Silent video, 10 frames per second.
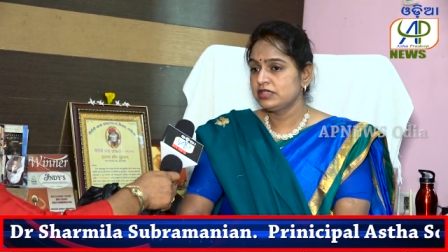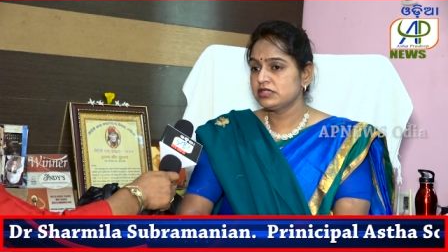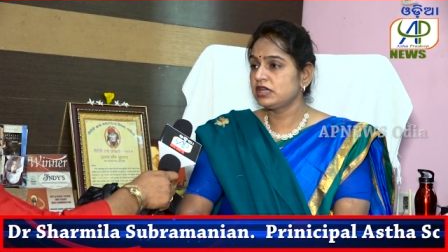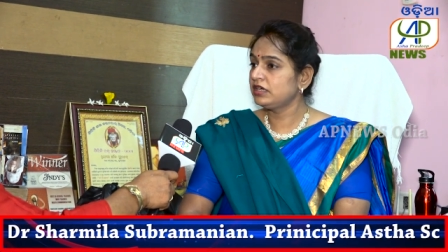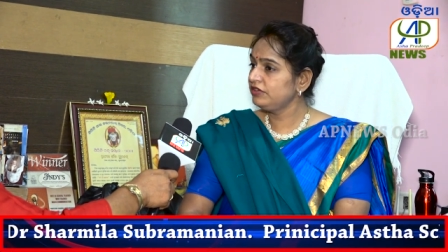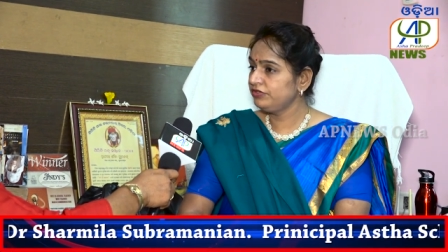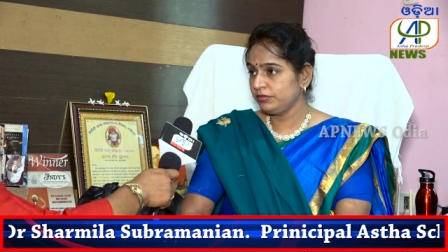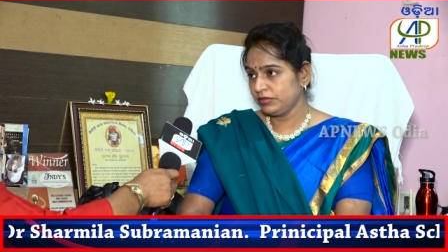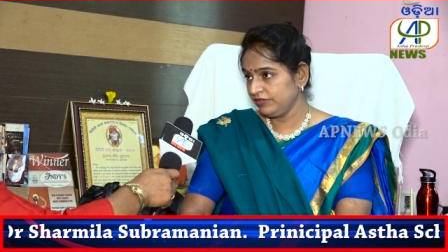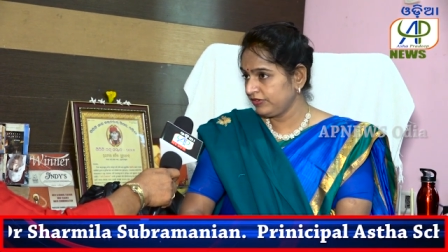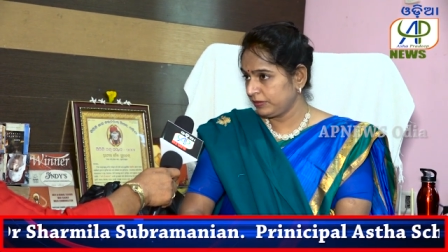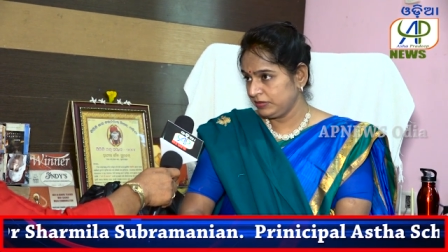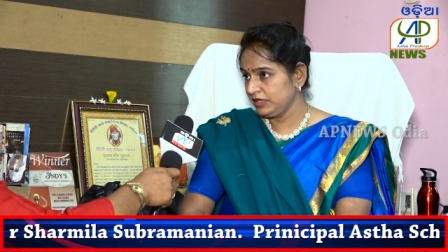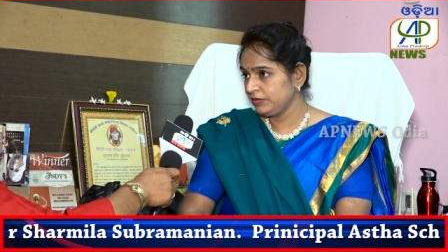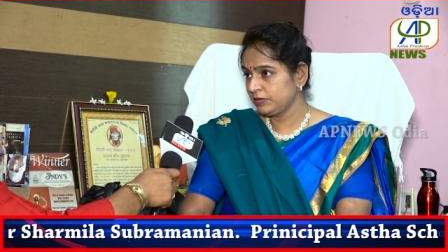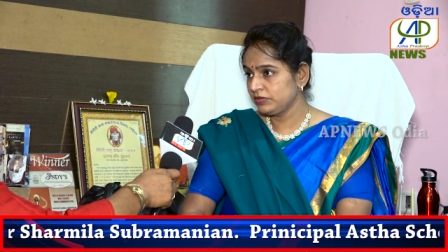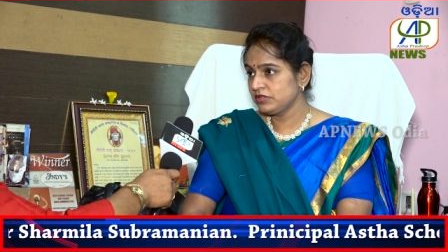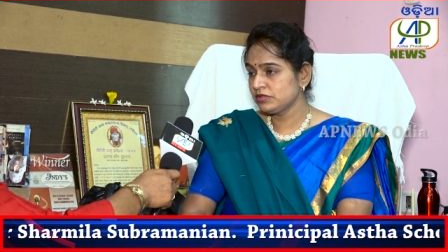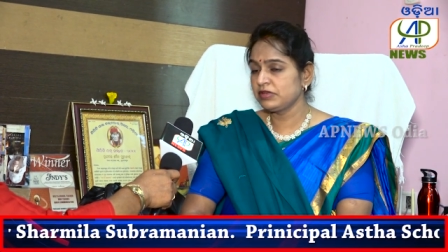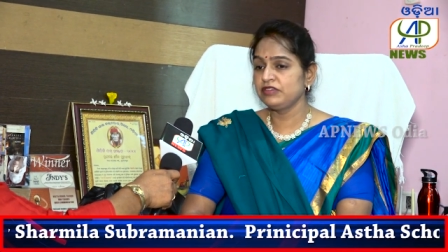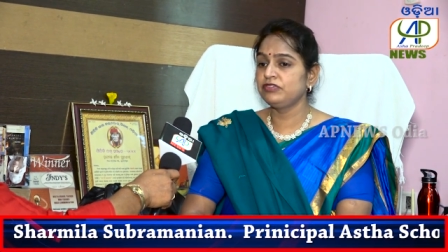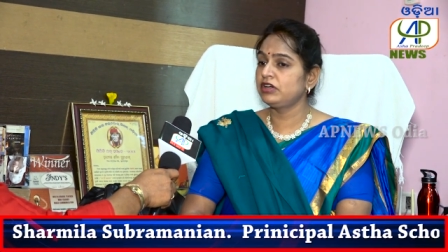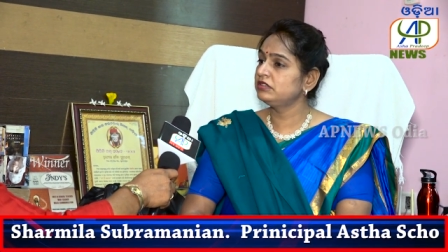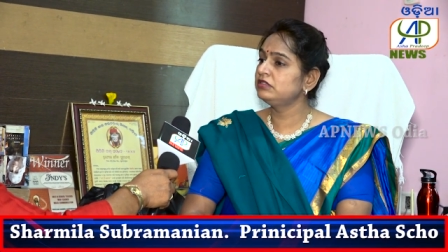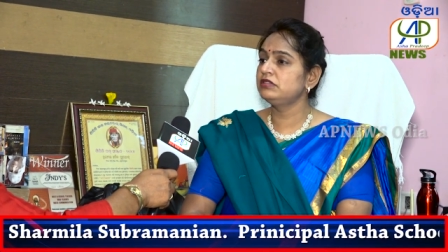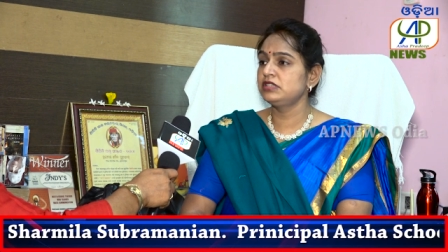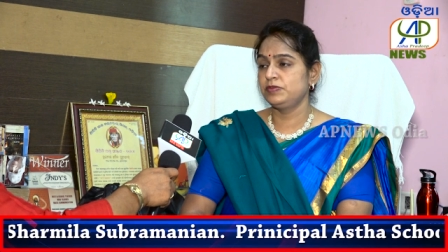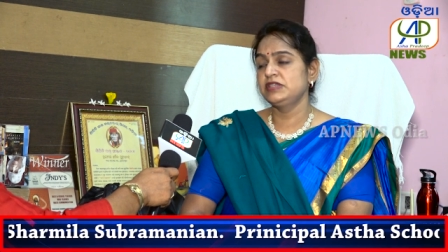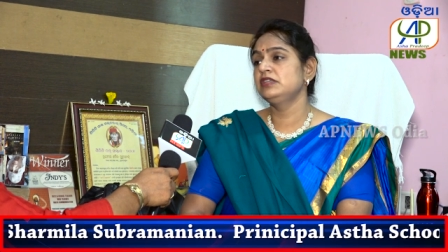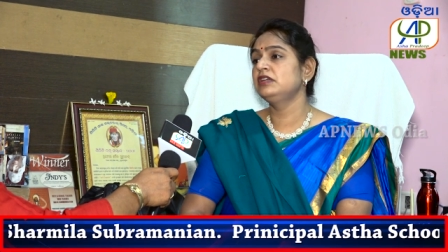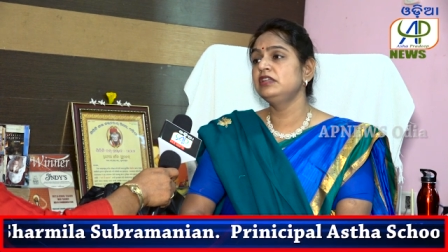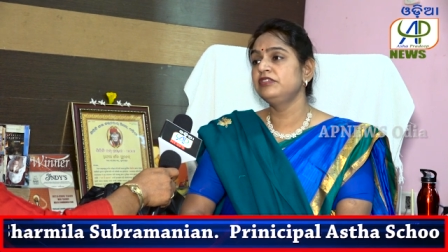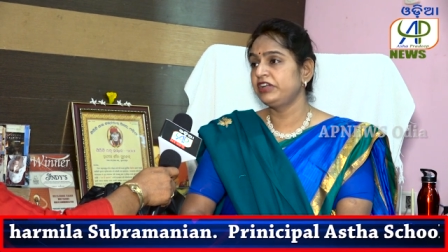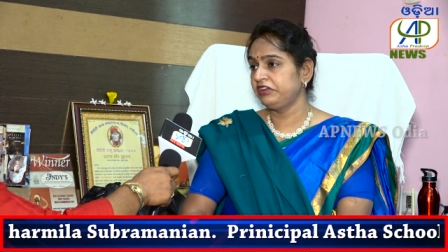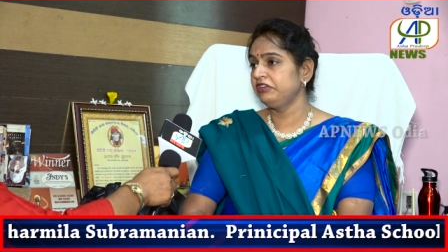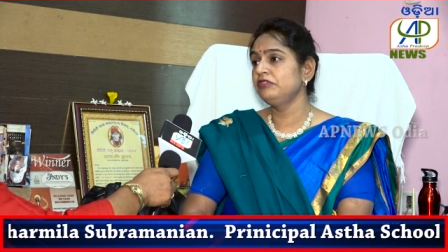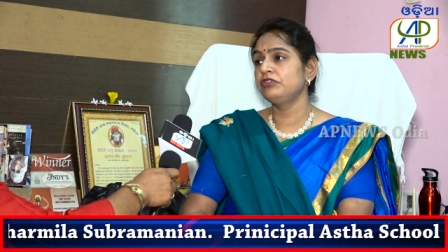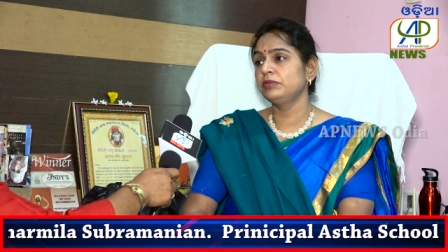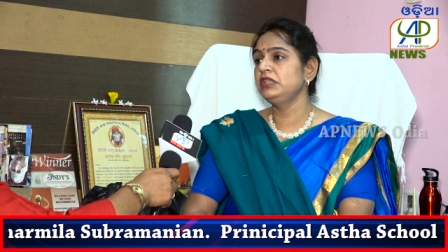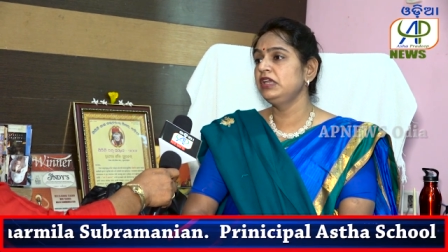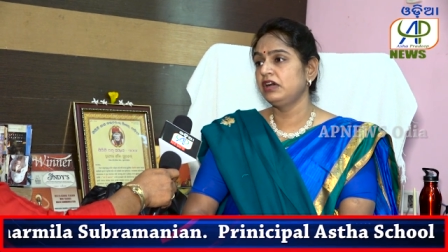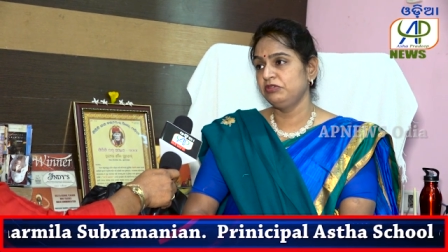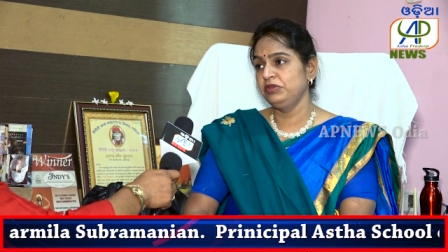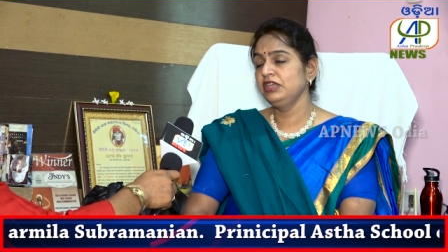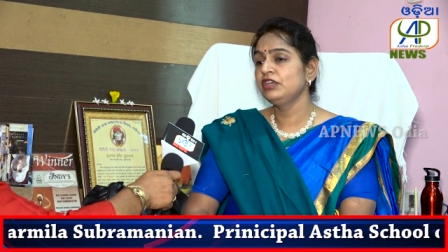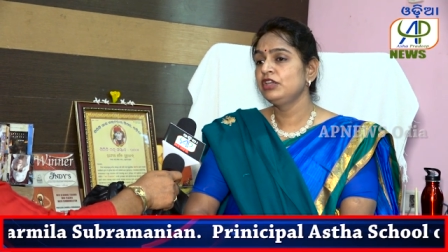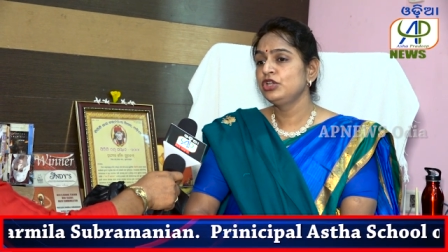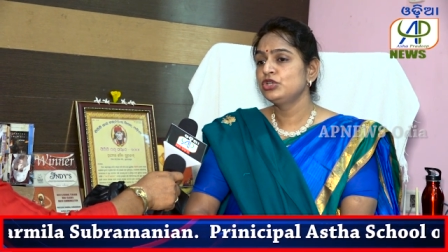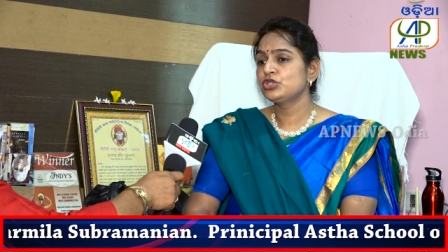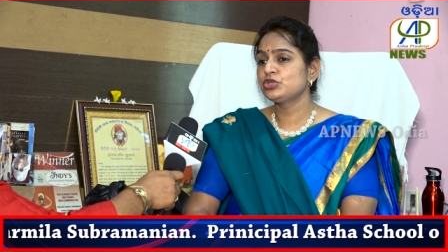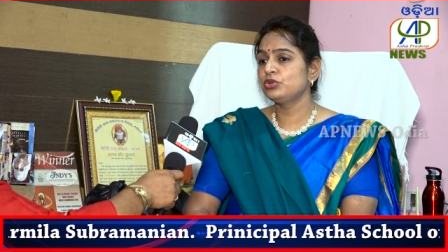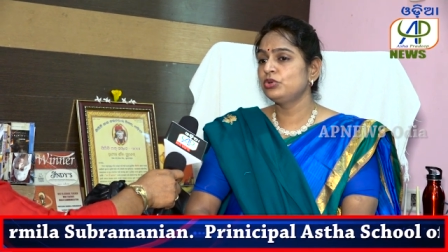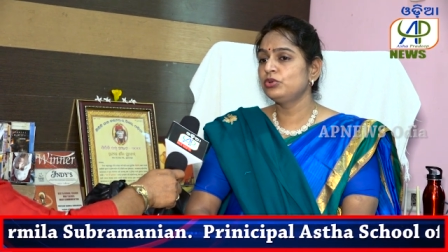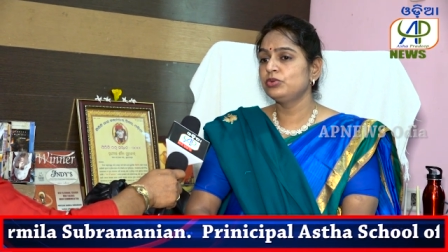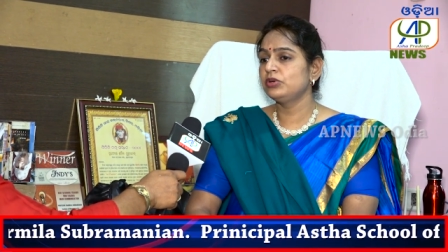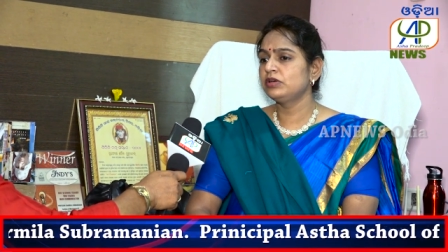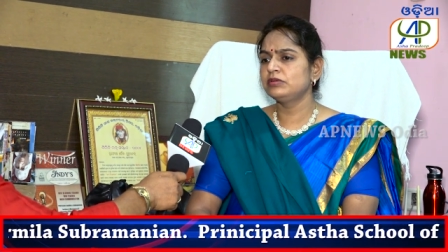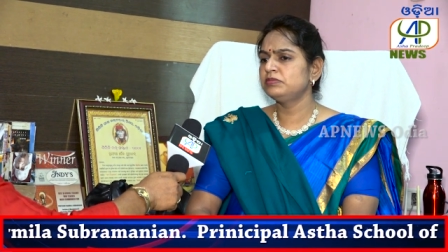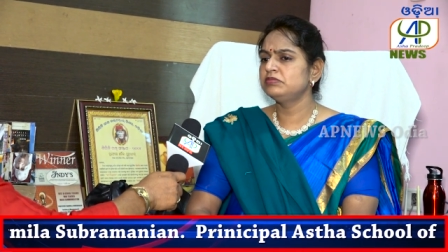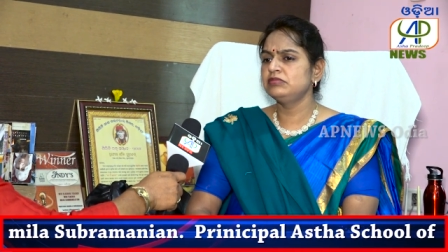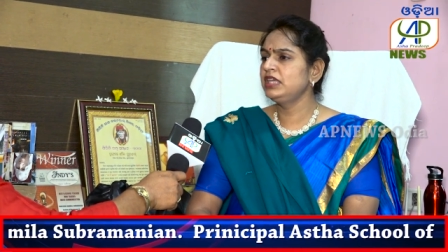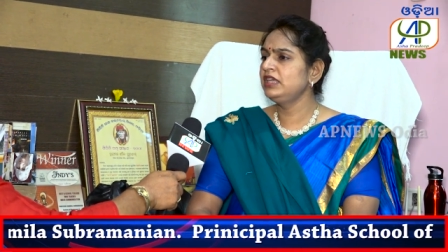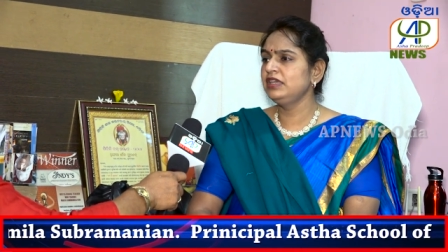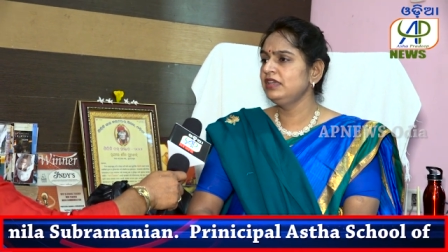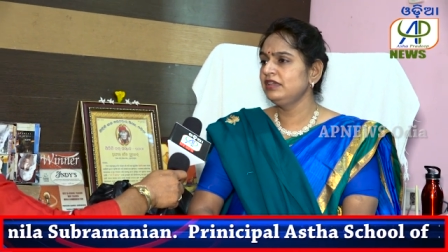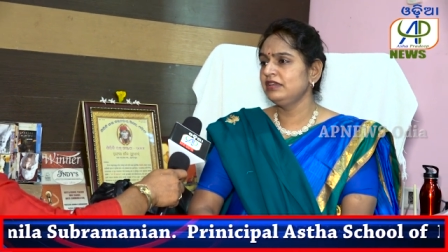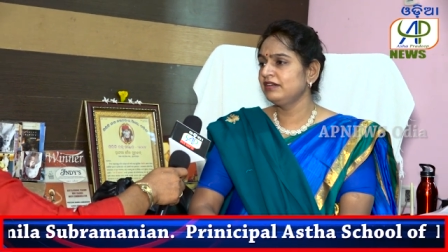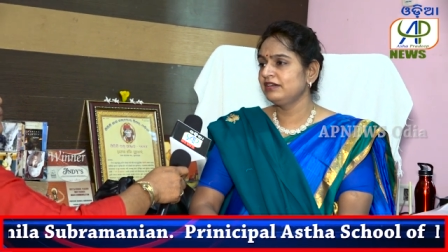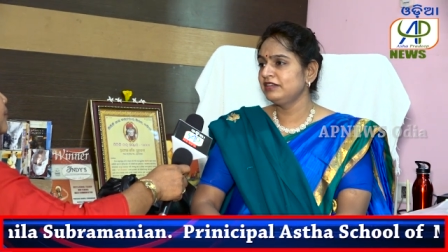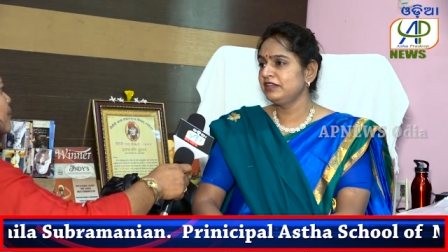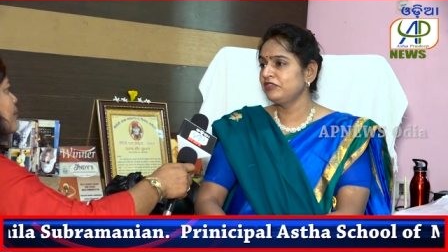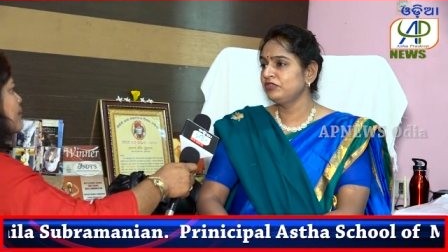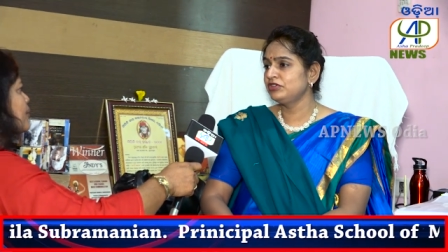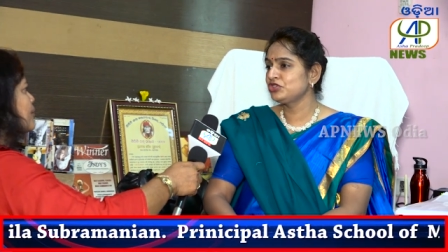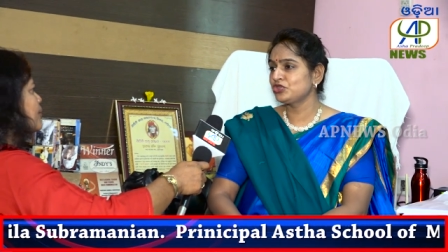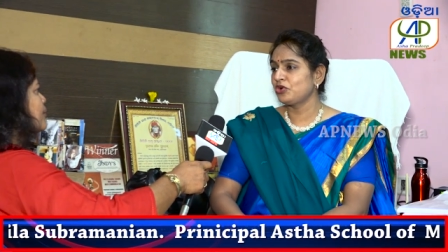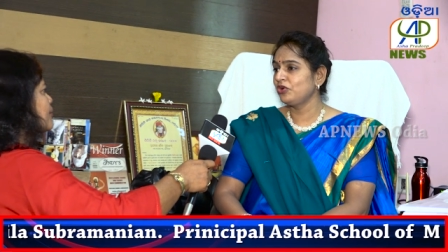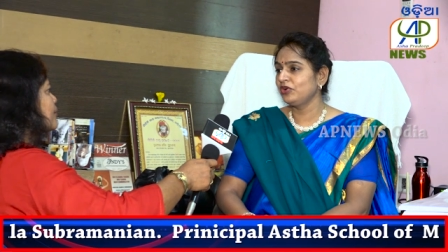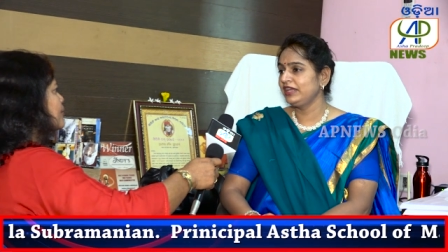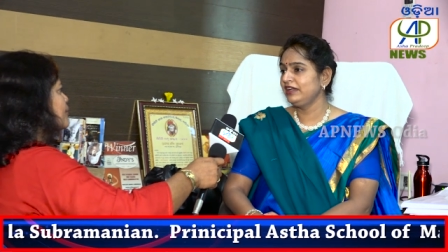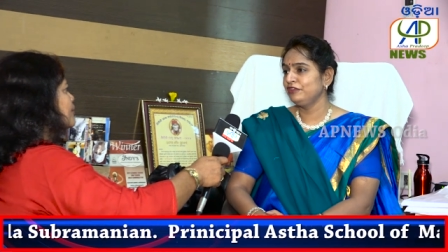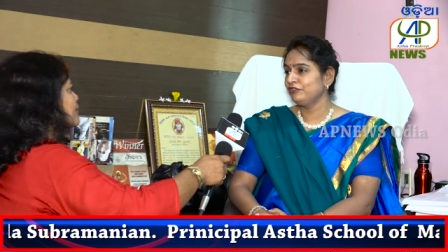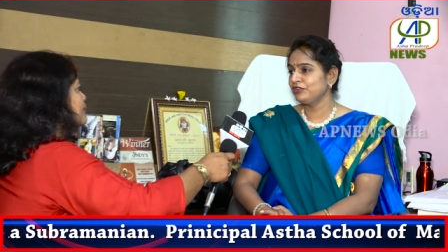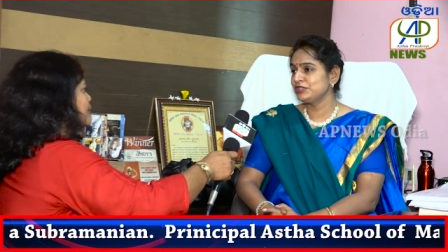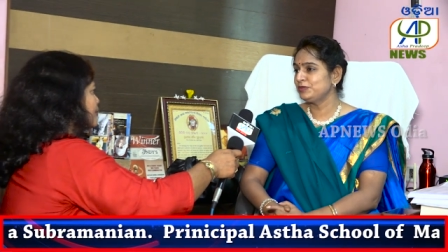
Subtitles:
Starting from my family members, my father is basically a veteran from the army. So he never saw any difference